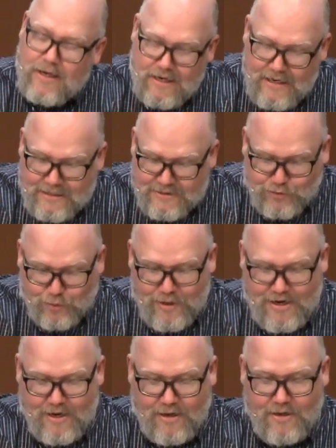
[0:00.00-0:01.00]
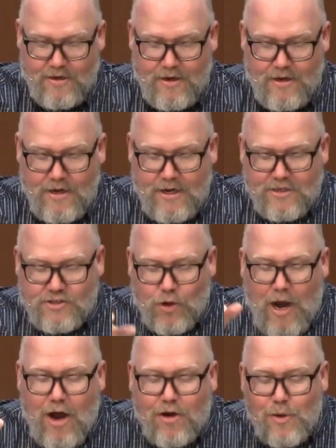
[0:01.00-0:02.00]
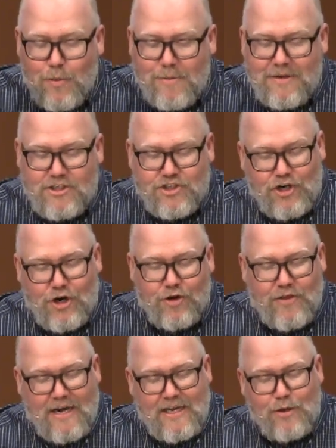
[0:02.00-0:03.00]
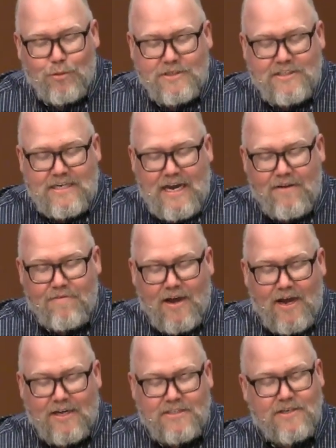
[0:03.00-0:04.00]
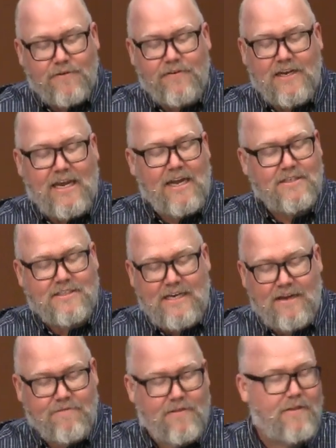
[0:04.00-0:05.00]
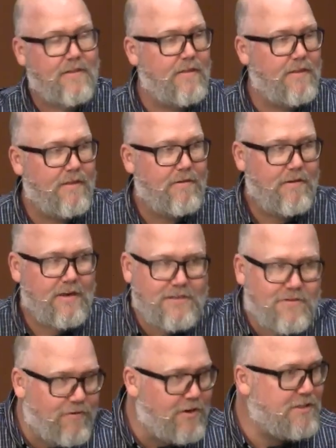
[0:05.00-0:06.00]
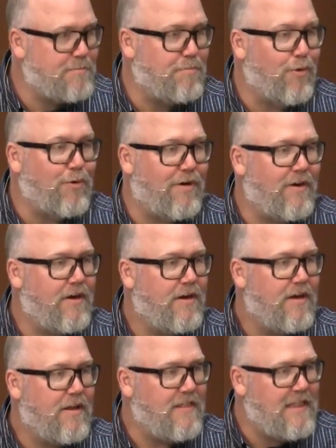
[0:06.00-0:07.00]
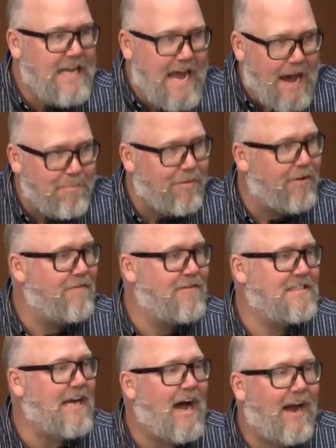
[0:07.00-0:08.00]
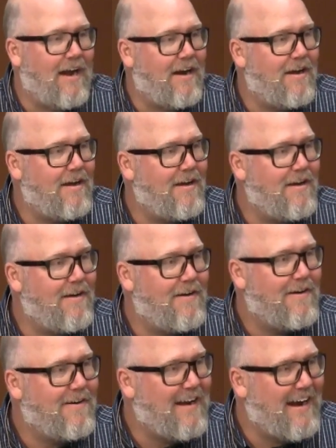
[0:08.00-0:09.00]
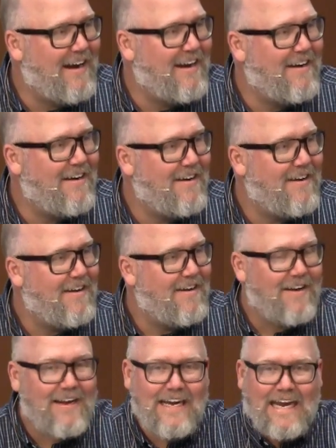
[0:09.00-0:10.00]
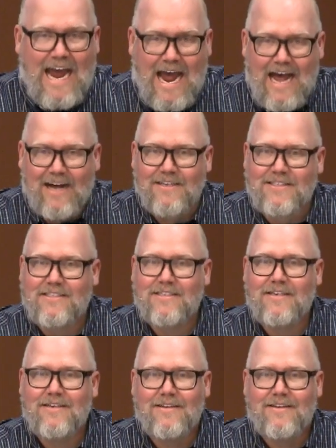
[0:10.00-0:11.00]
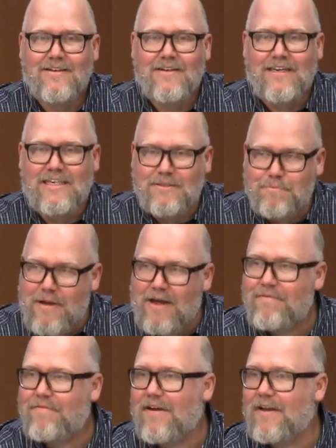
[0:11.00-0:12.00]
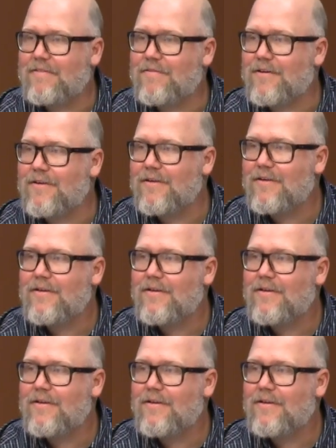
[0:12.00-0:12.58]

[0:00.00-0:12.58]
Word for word: Israel. So, how can we be sure that he will save us if he can't save his firstborn, the apple of his eye? Okay? He has. He's been faithful.